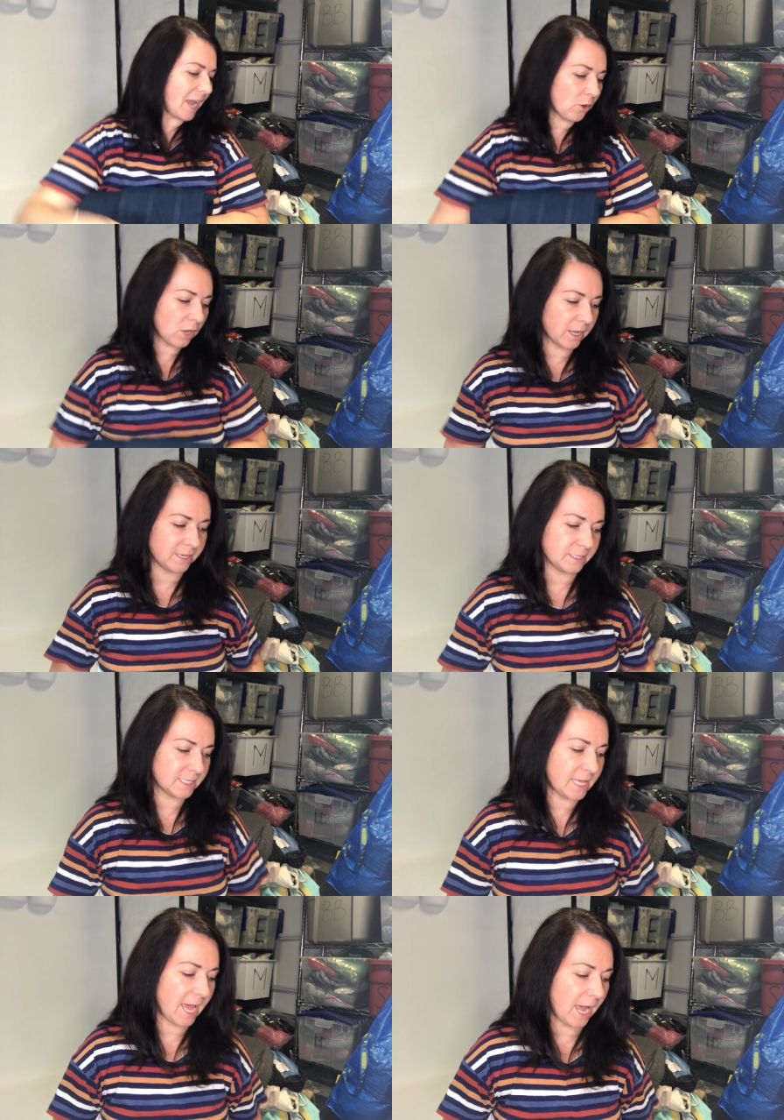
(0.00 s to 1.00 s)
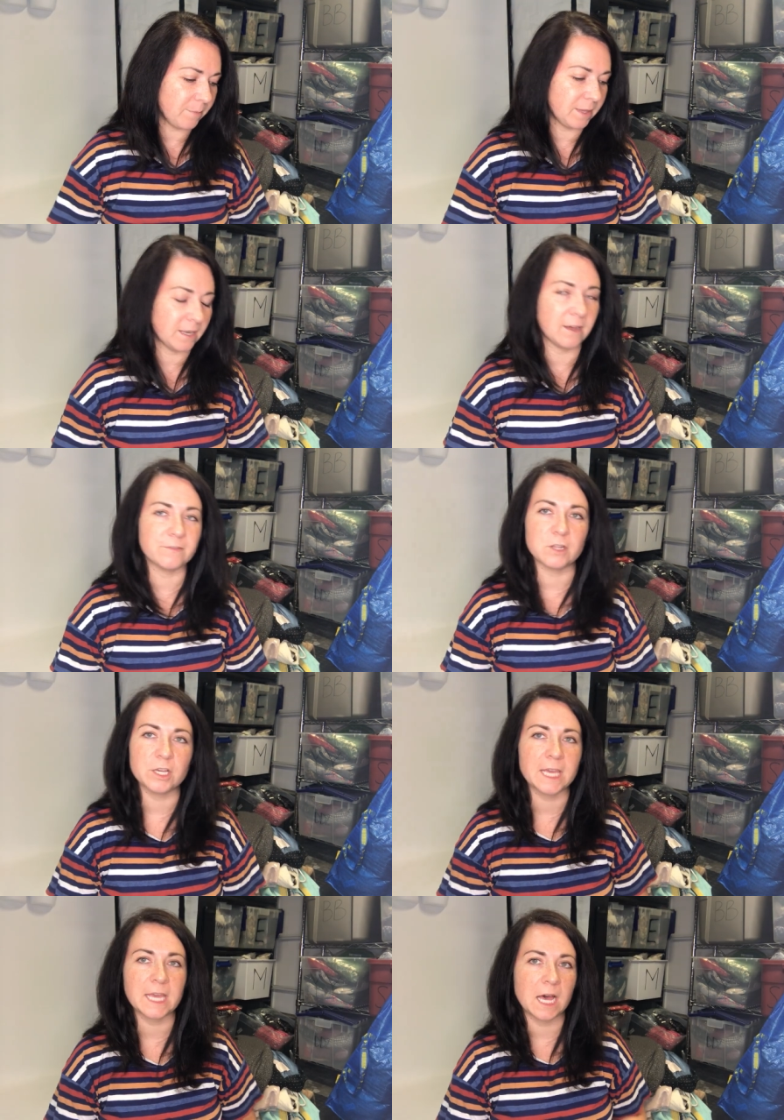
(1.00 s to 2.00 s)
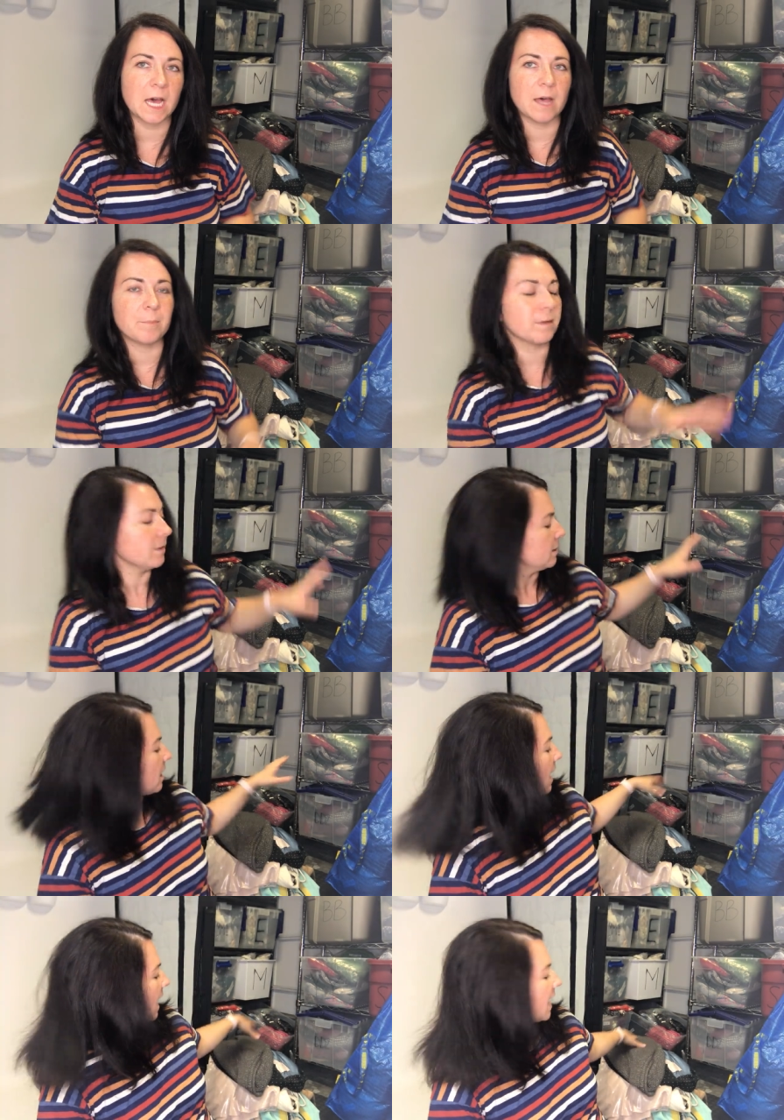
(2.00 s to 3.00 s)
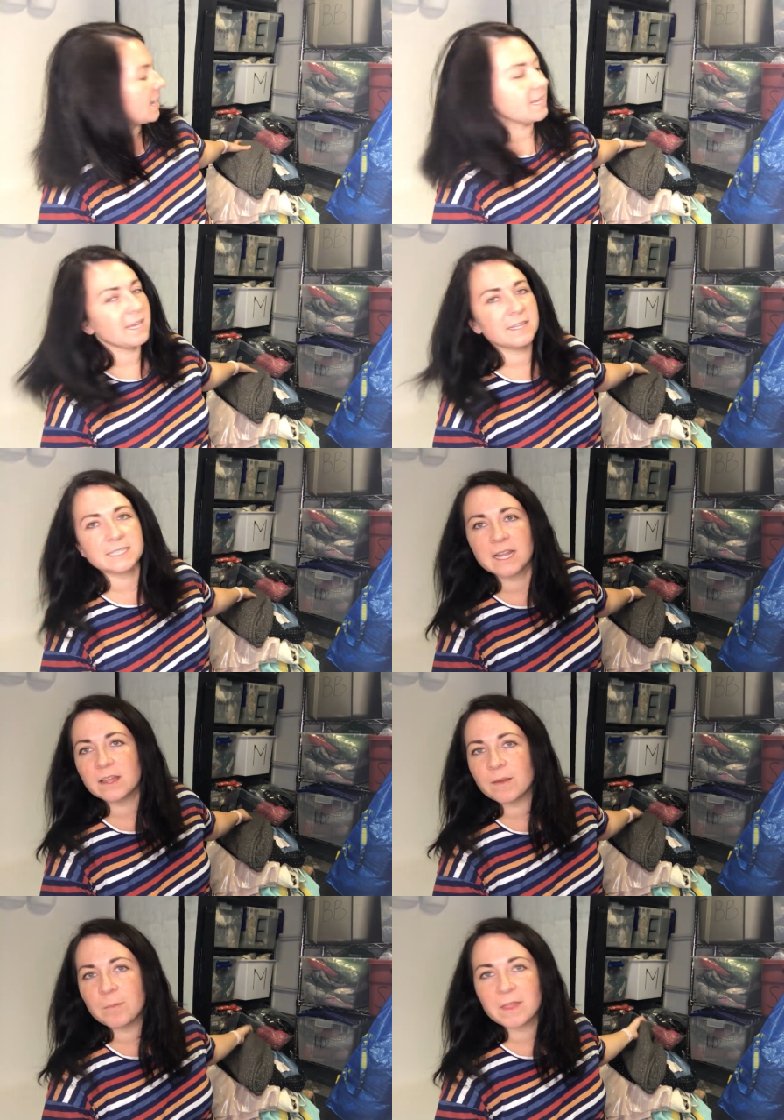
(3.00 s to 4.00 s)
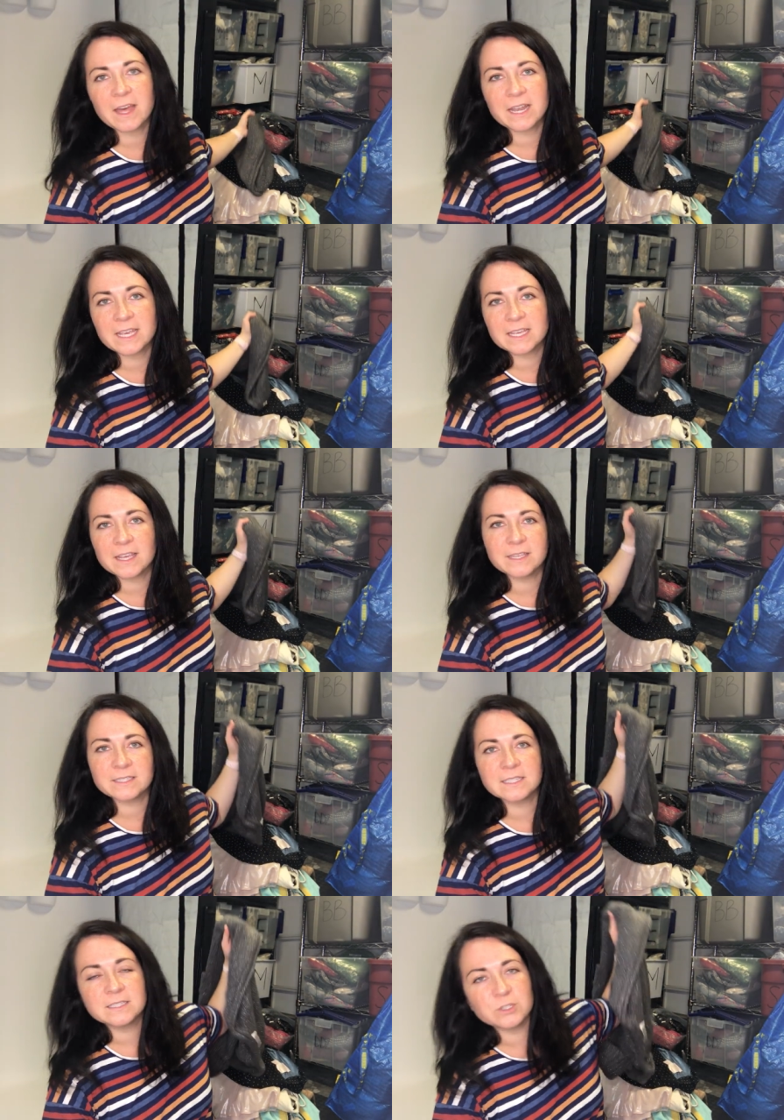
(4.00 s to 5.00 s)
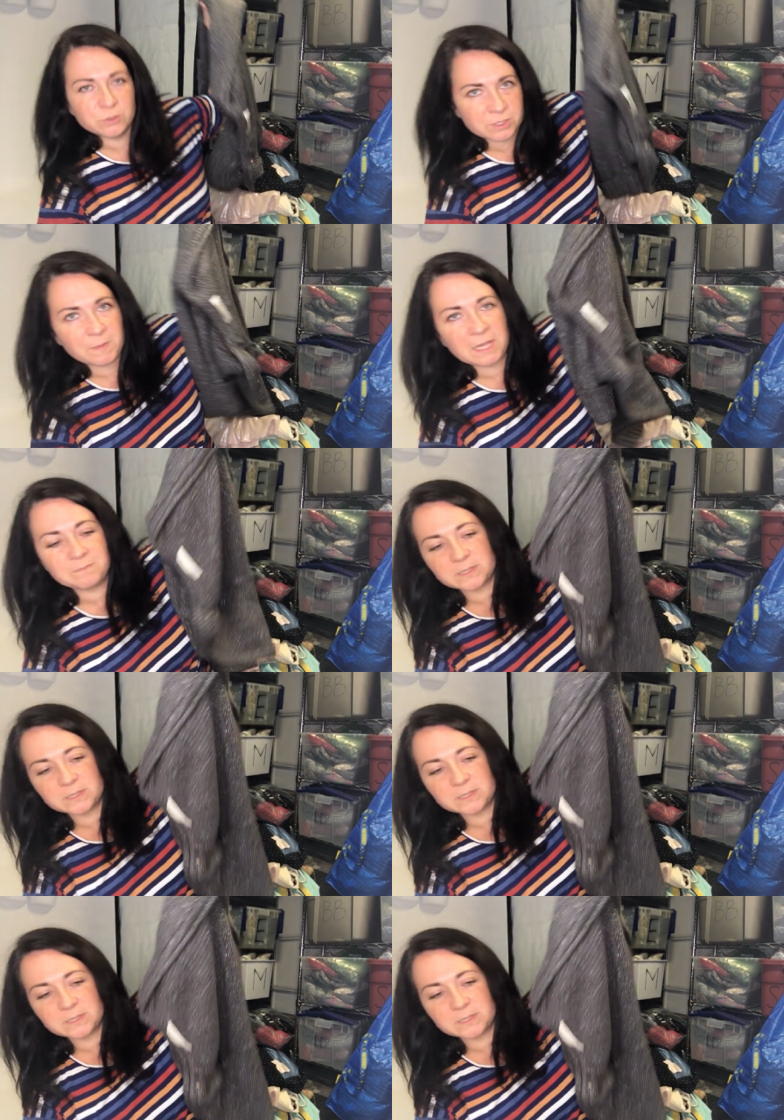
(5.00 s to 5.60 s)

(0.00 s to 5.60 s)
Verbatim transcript: now gotten into the habit of looking up any denim that is new to me.